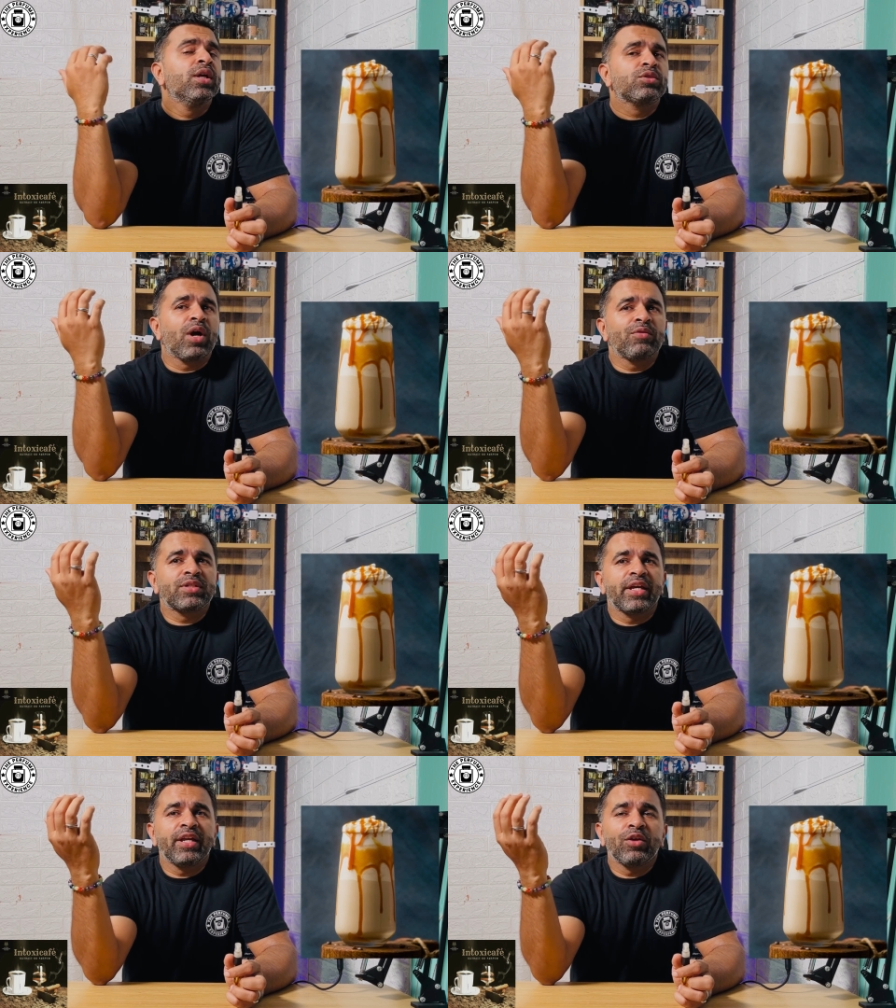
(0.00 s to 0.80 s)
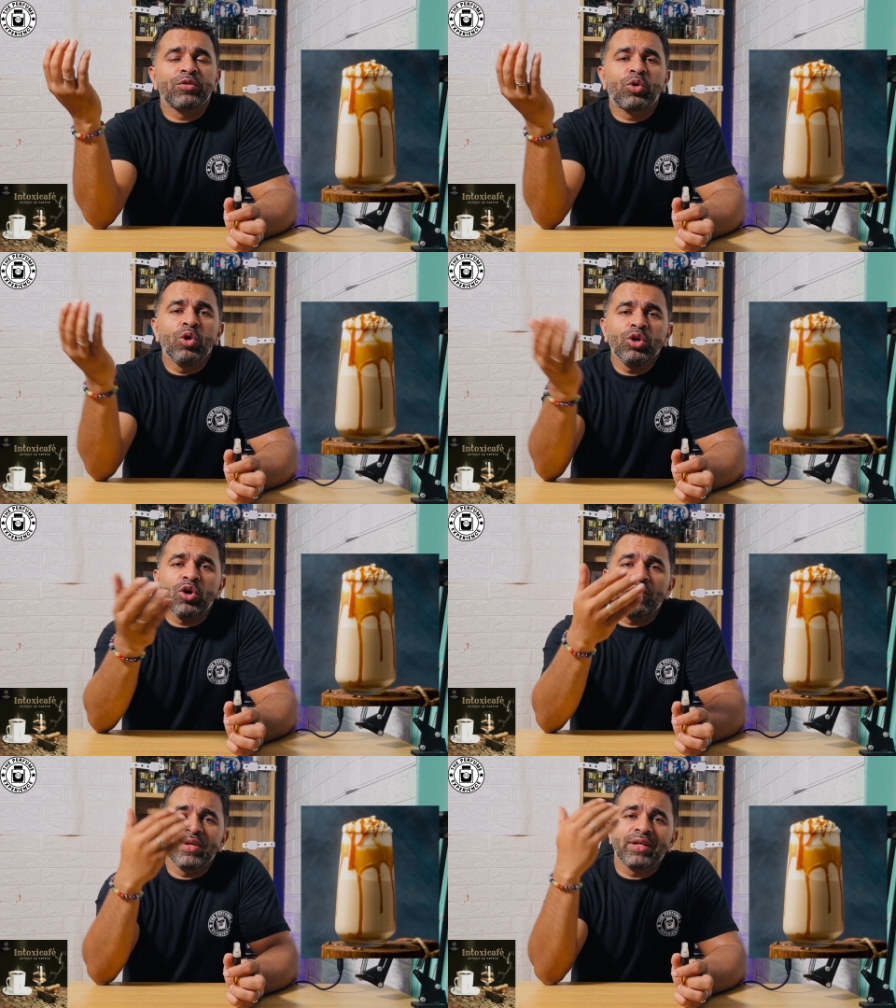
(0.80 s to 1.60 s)
So I would say any of the cold
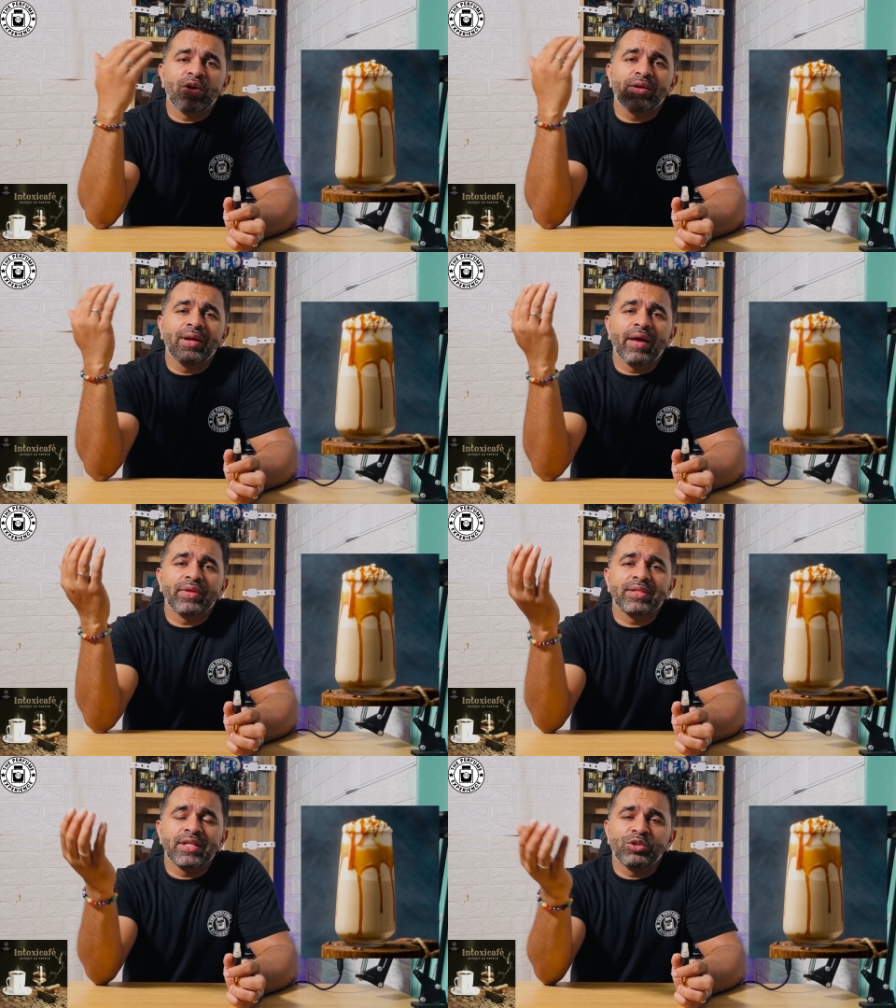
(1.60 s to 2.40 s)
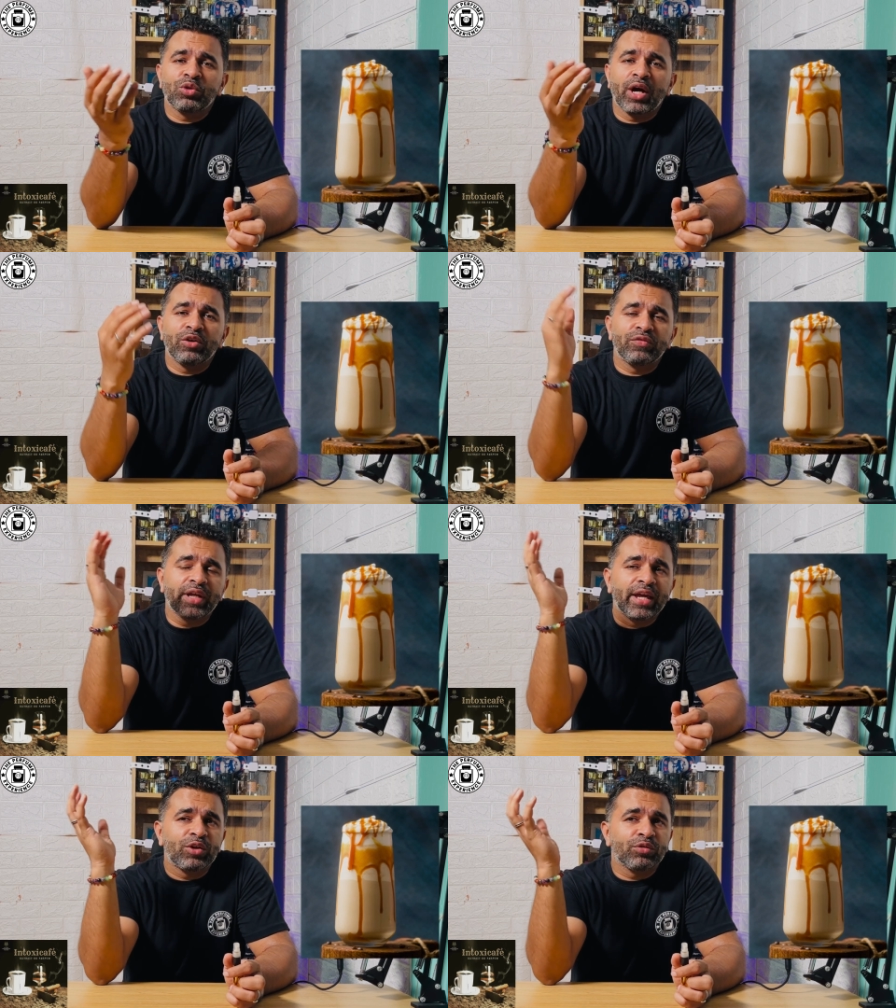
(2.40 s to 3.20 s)
coffee or lattes that you kind of take,